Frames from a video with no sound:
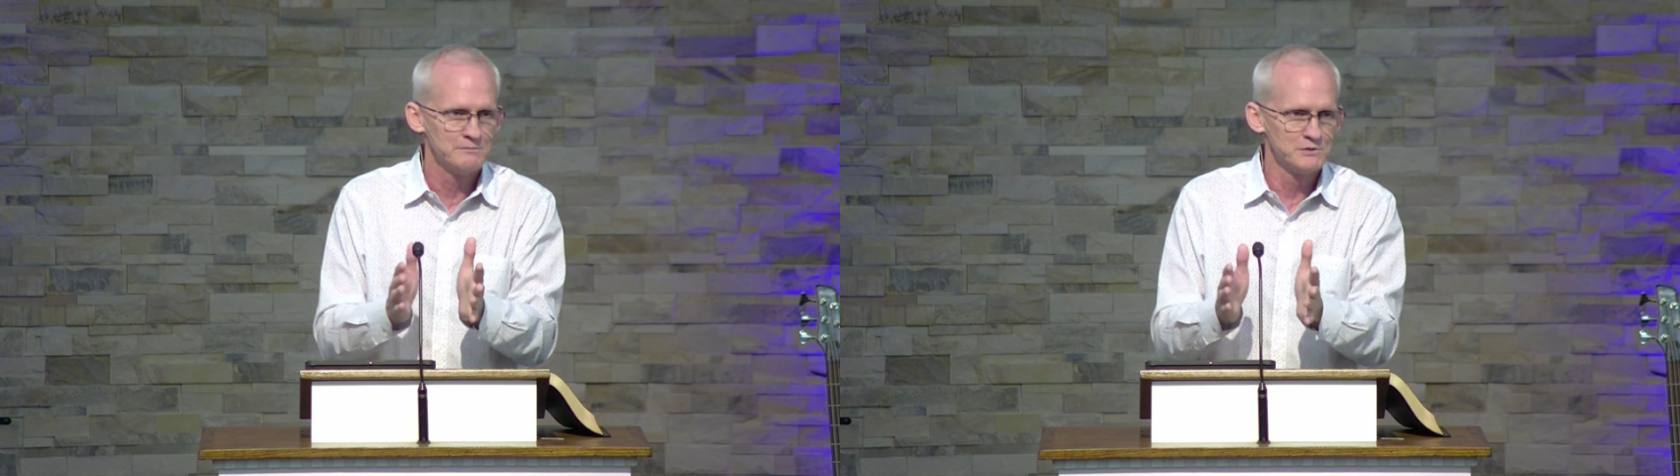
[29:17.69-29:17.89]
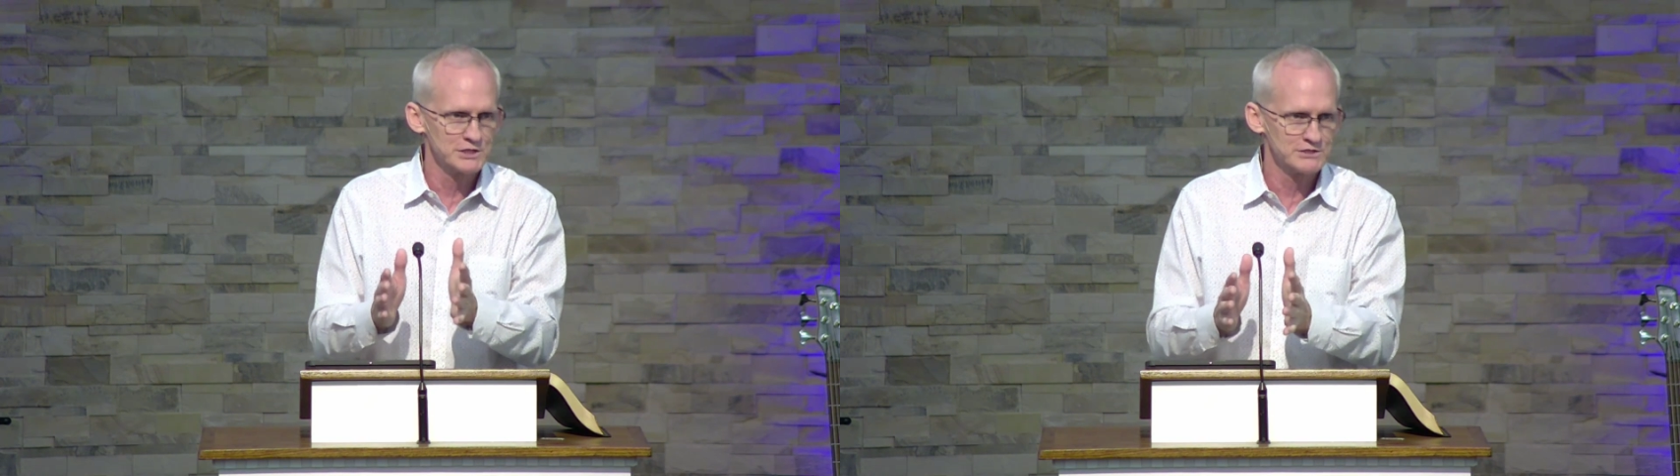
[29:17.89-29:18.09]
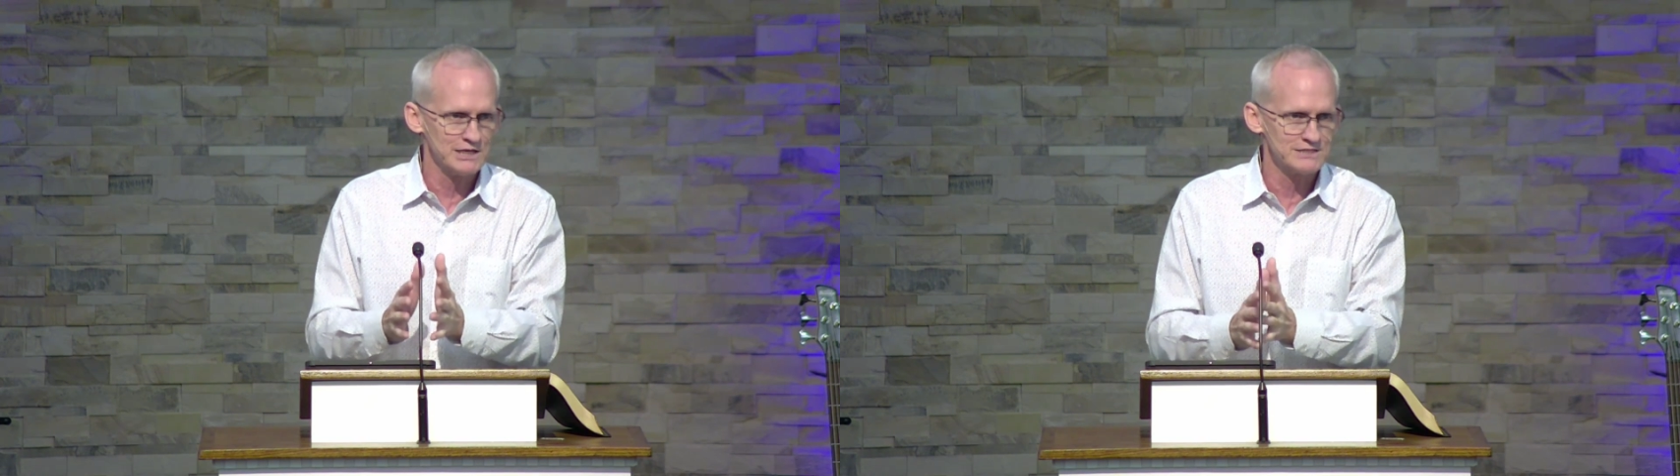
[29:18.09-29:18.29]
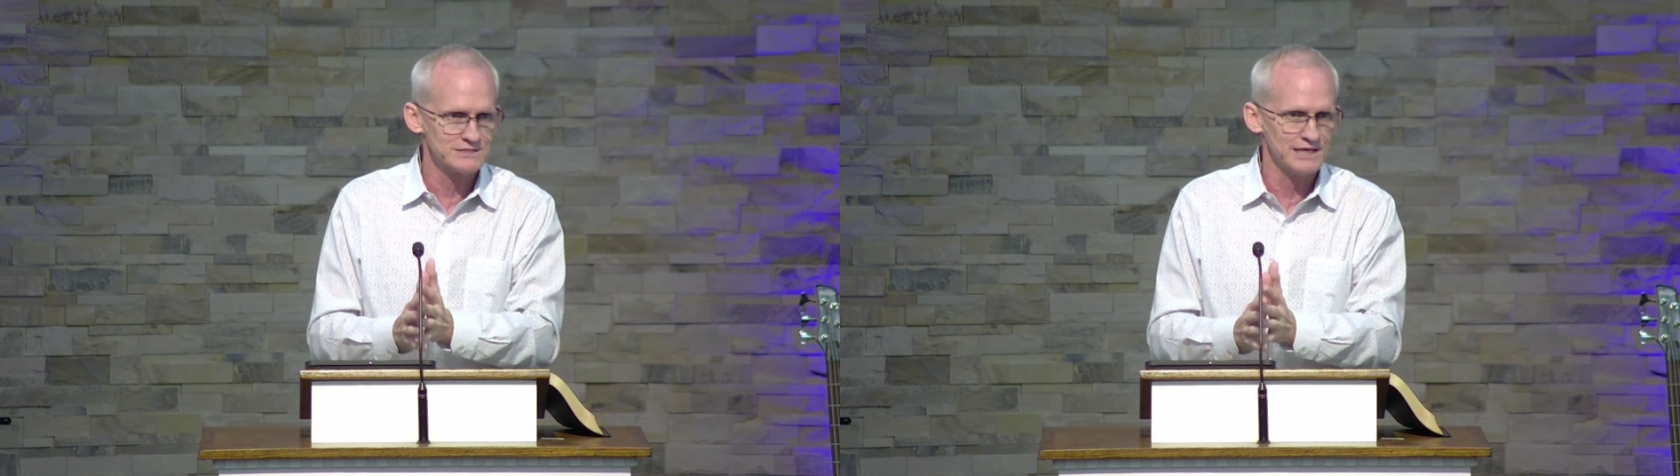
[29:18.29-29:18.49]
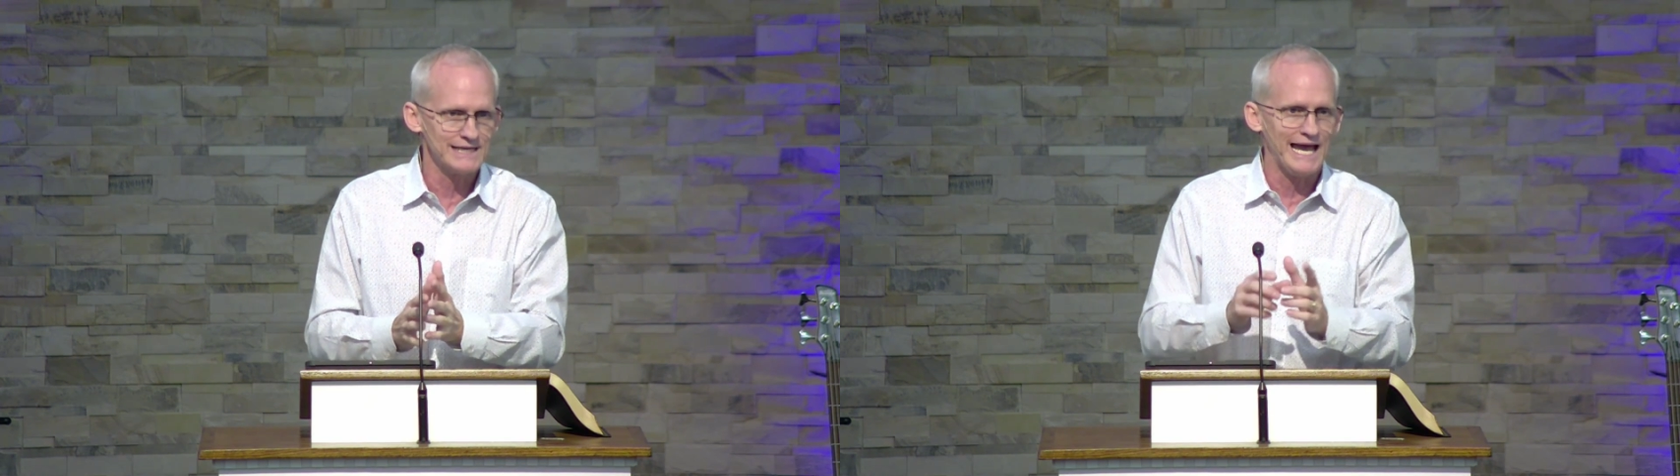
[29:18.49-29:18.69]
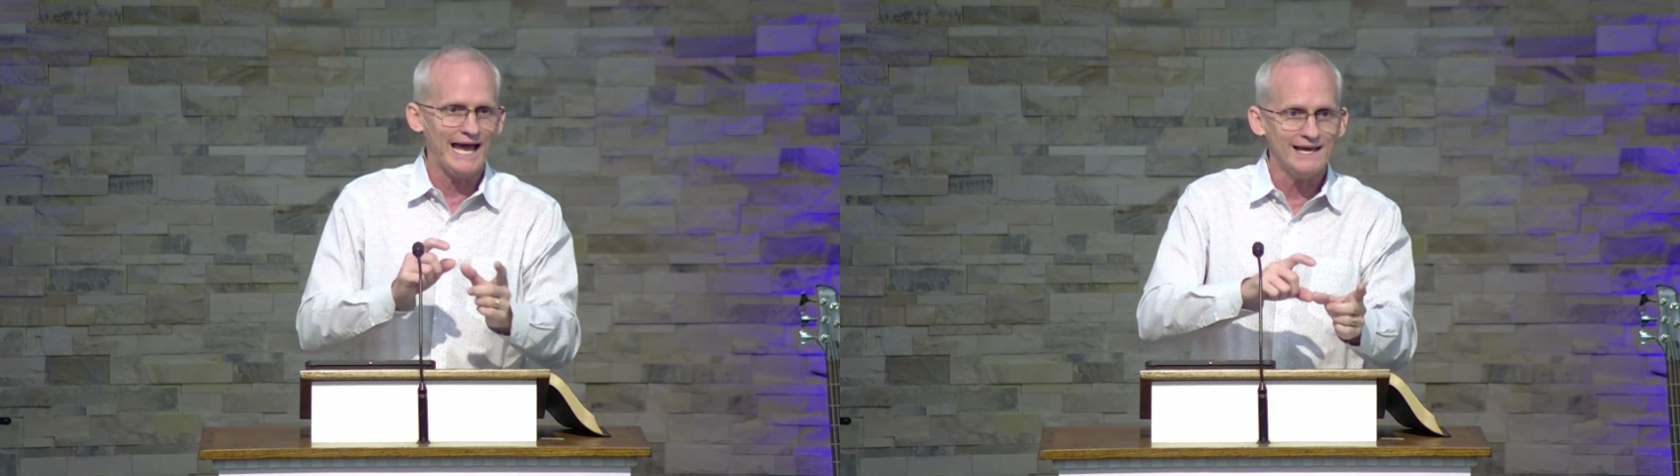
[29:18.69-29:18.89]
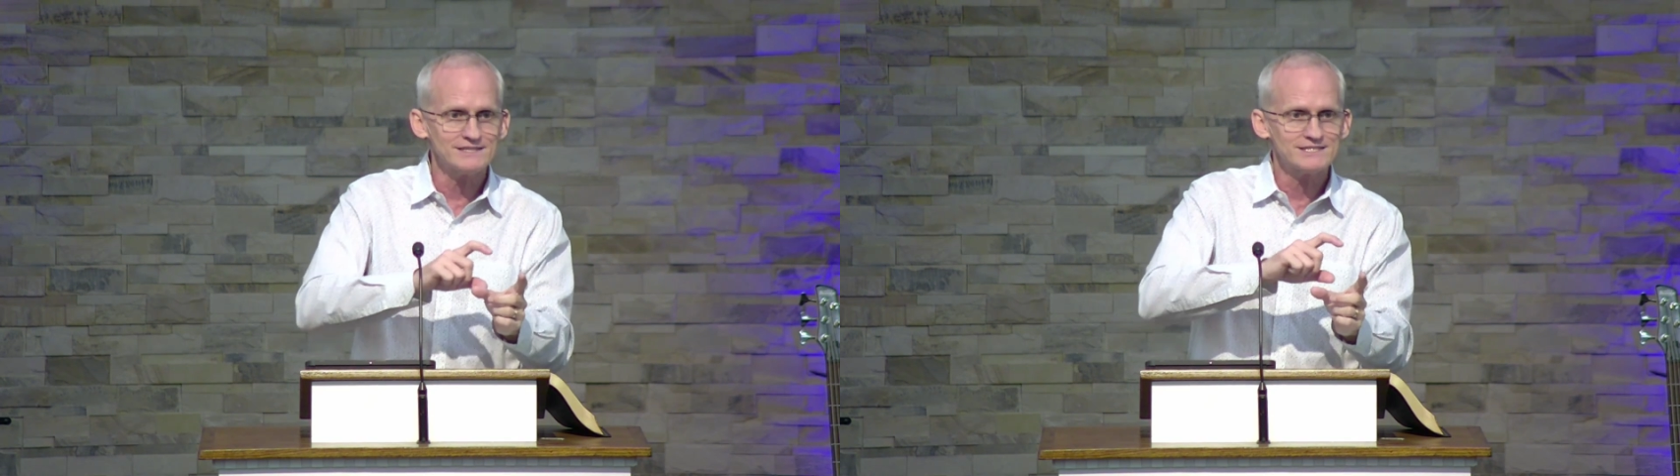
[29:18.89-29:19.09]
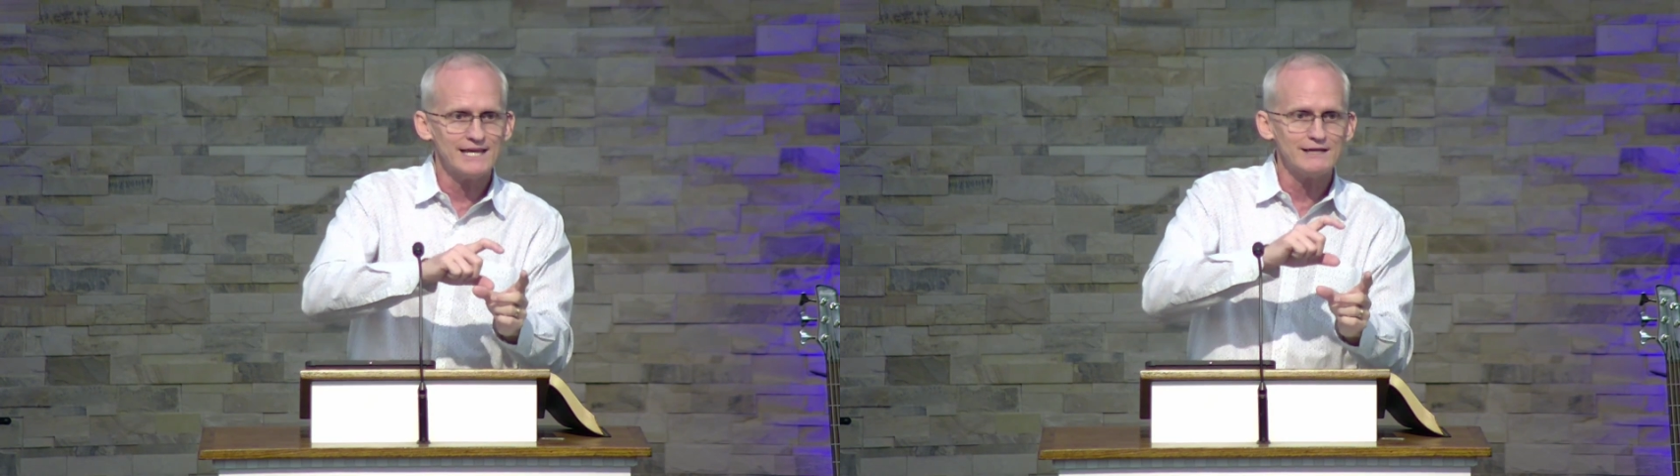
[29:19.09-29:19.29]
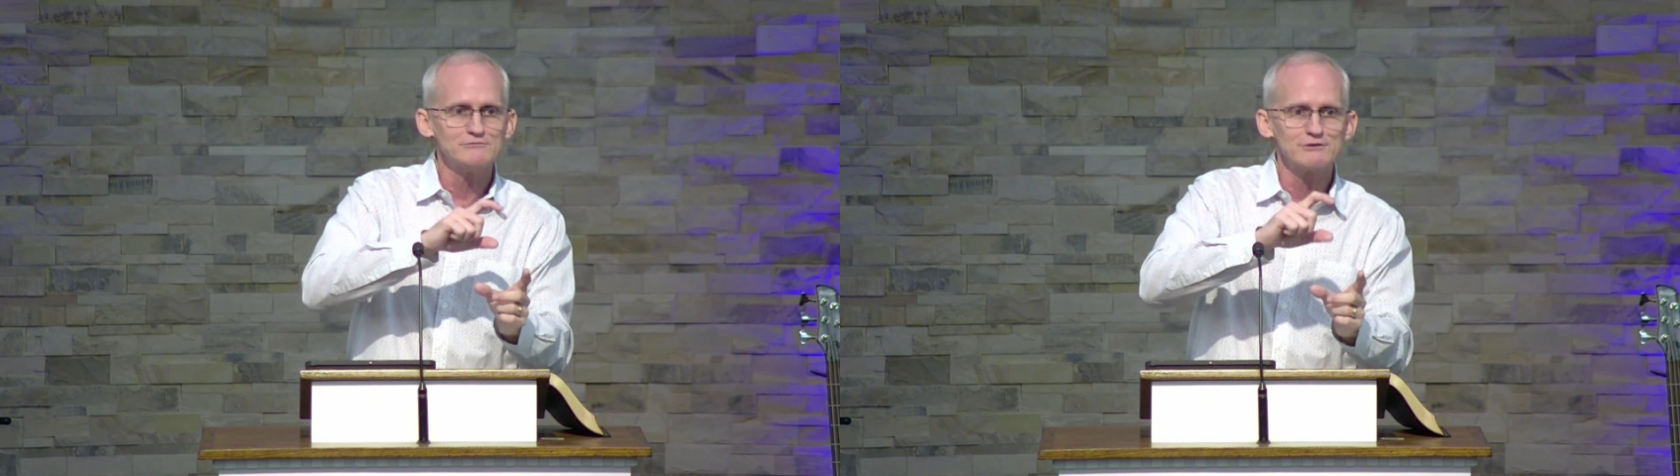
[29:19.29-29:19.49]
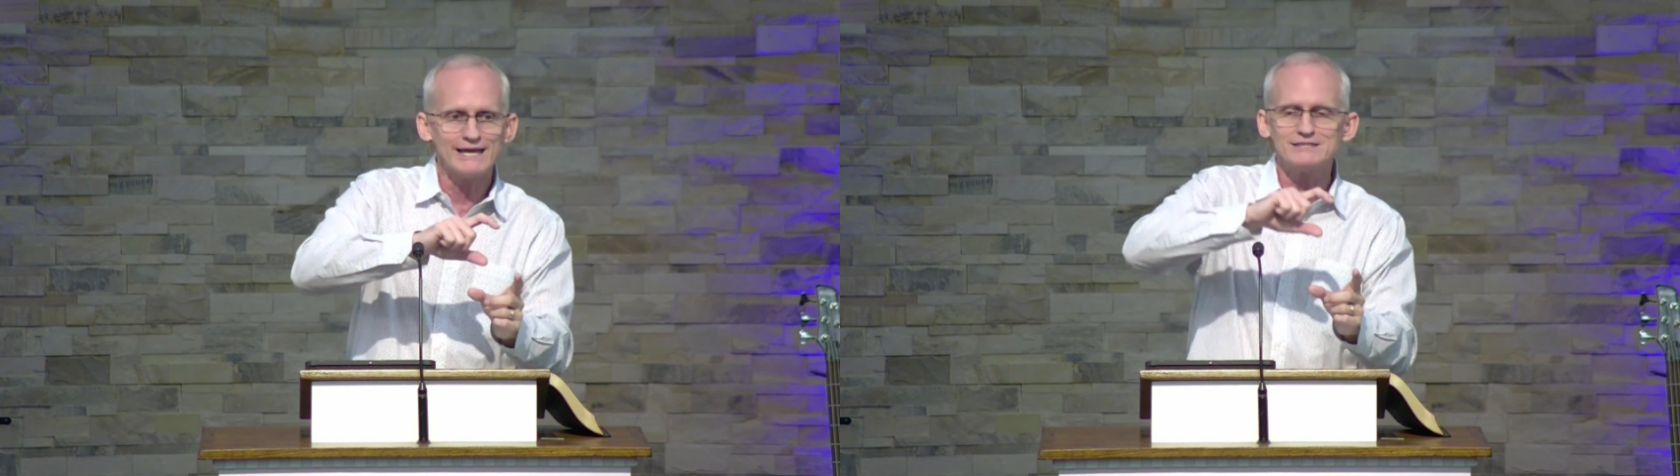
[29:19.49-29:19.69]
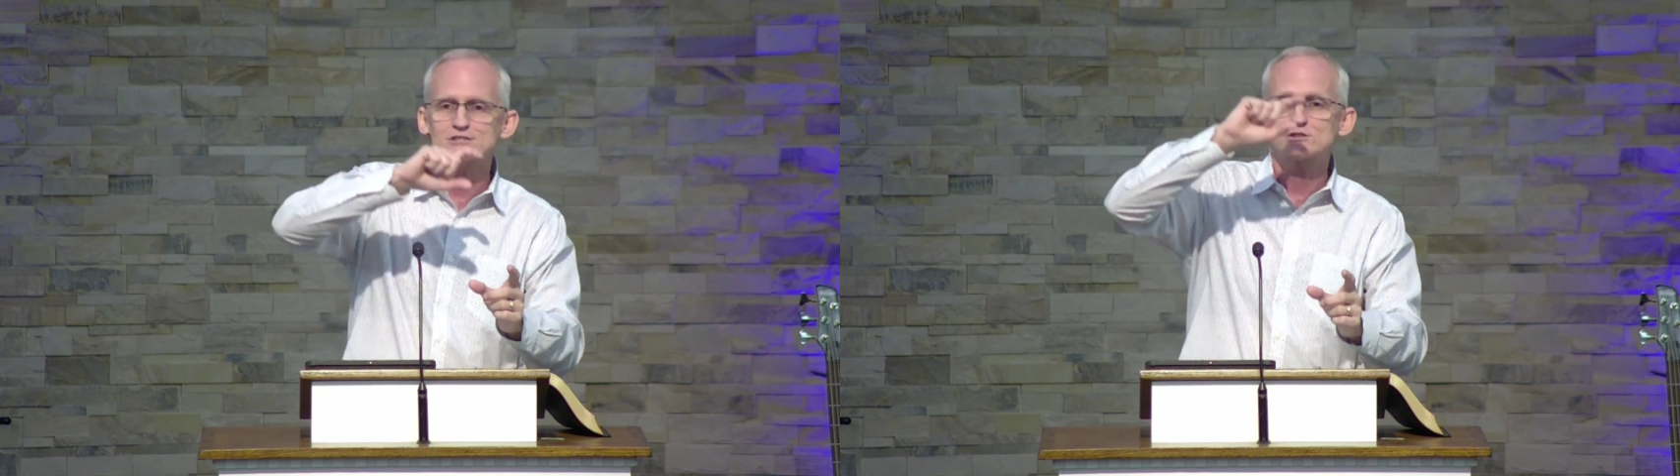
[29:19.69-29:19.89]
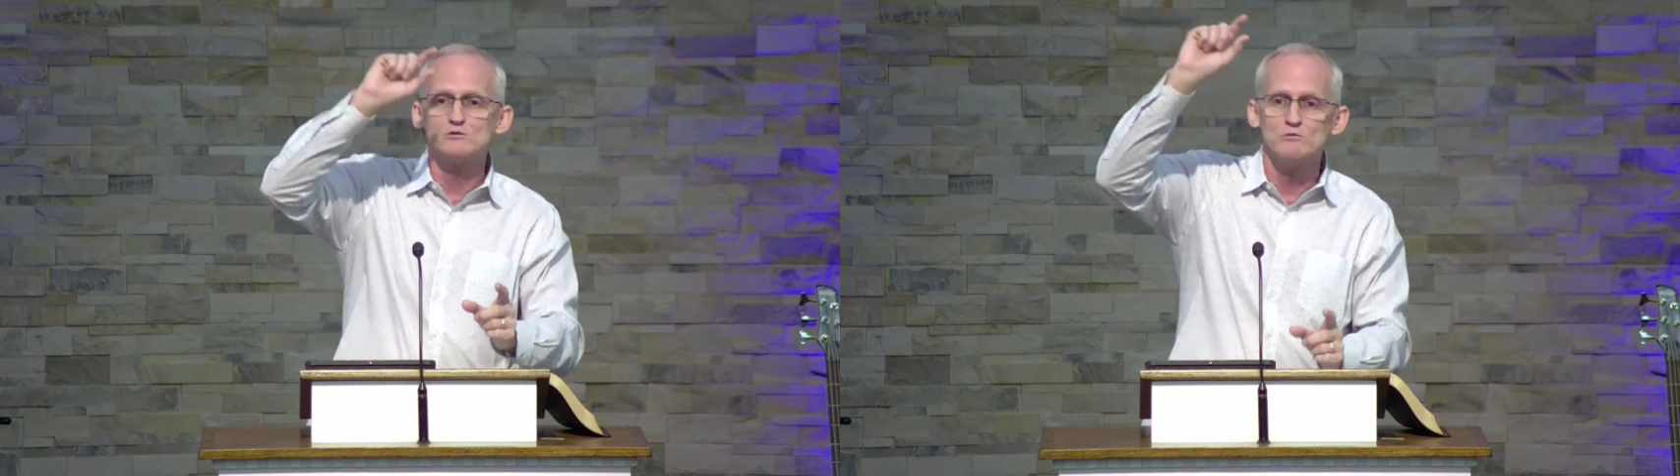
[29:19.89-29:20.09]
more Christ-like as they race